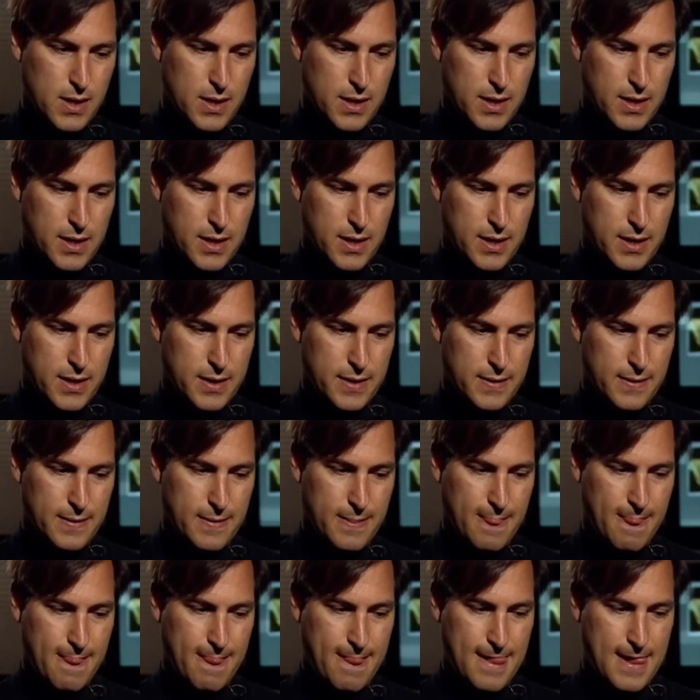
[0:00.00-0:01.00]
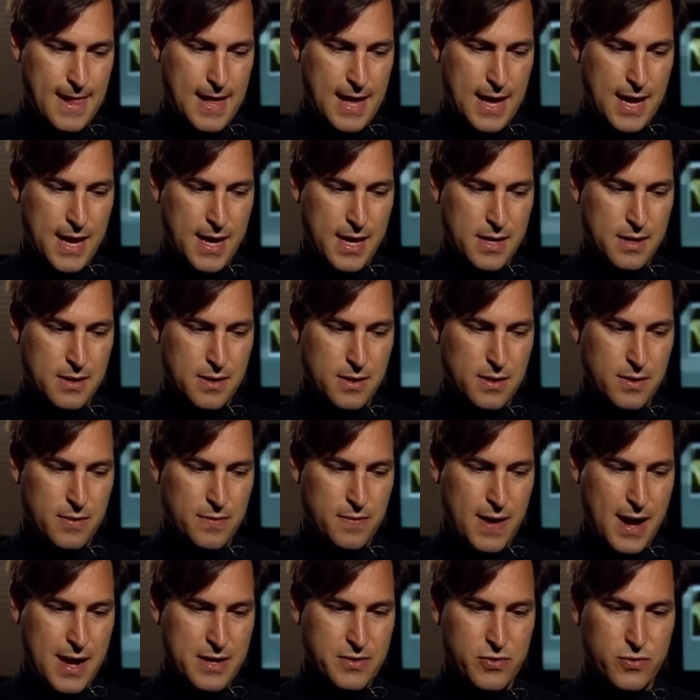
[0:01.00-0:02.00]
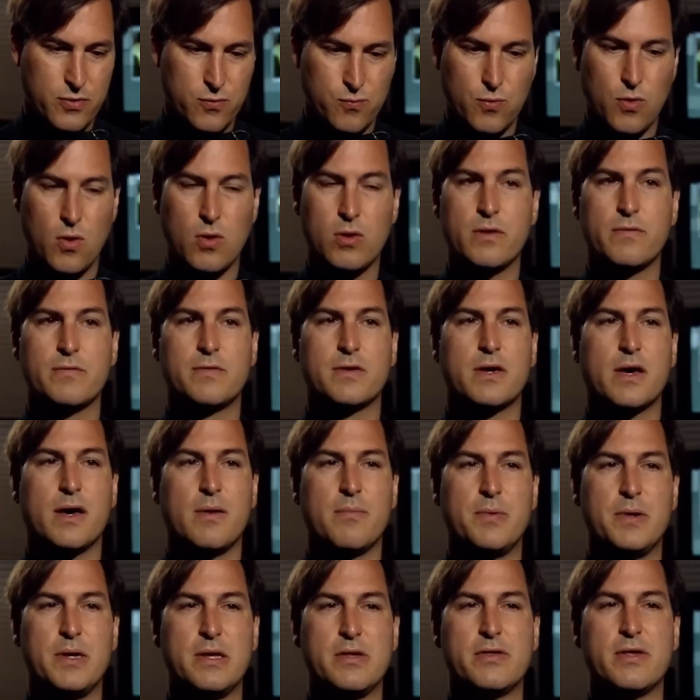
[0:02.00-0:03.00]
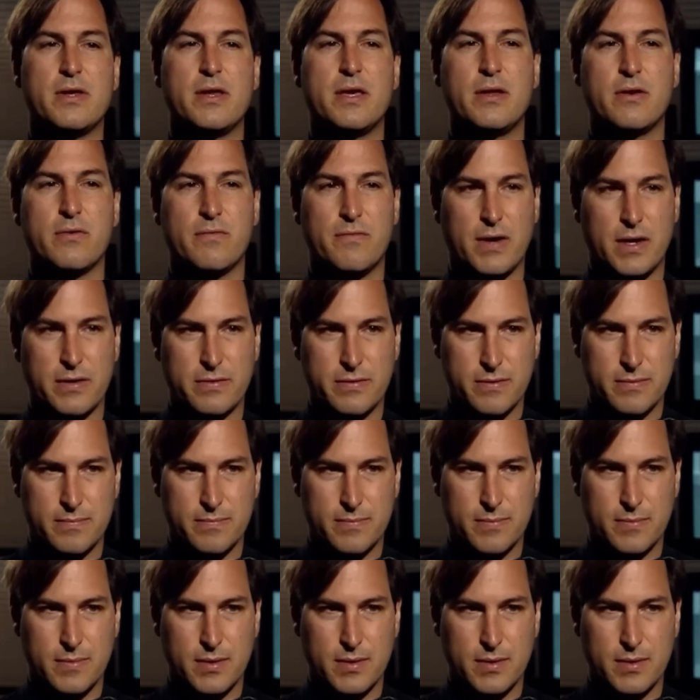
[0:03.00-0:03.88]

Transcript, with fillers: Uh, and that's the role of the companies that innovate.